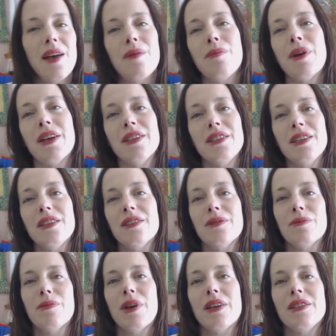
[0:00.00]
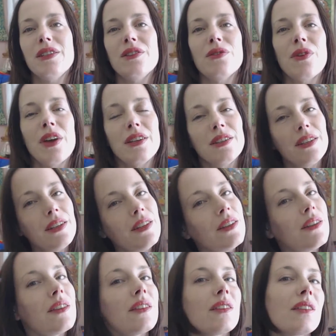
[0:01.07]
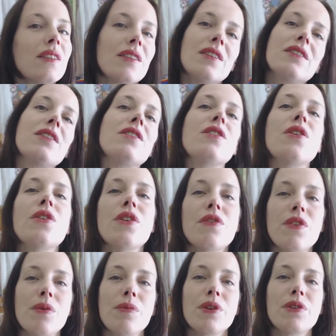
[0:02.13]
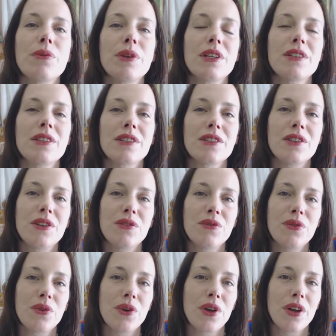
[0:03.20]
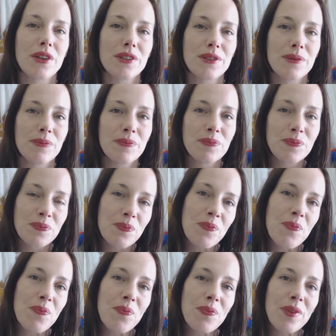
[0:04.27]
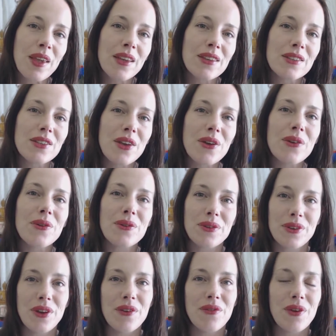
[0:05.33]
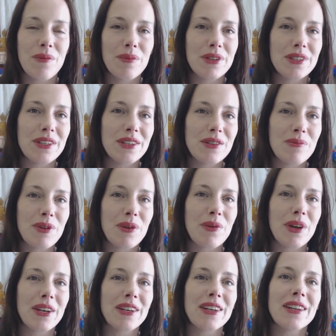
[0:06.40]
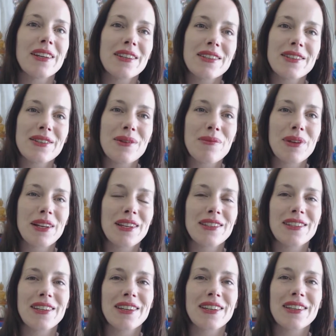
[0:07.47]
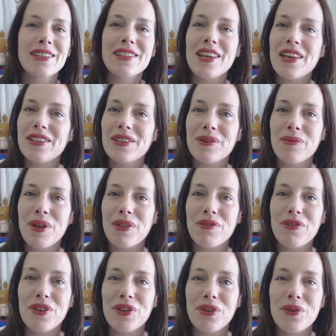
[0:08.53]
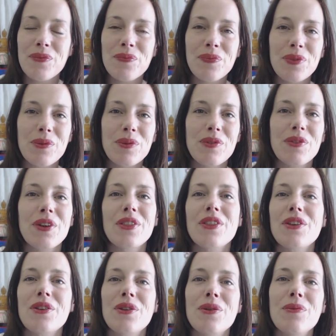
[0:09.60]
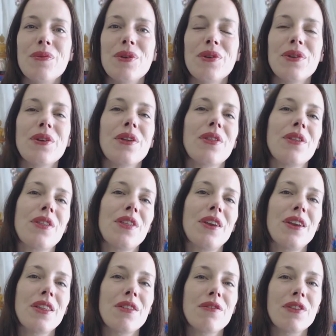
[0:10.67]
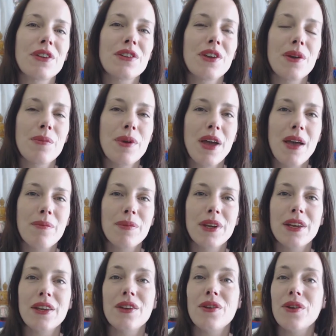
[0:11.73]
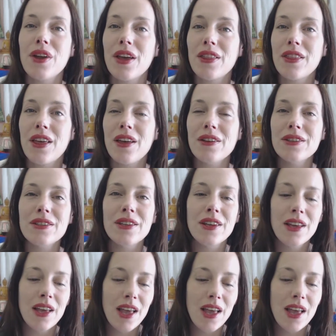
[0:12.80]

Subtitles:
Hi Pisces and Pisces rising. This is your November 2016 forecast. So November is said to be quite an stimulating and exciting month for you. We've got the new moon on the 30th of October happening in your 9th house.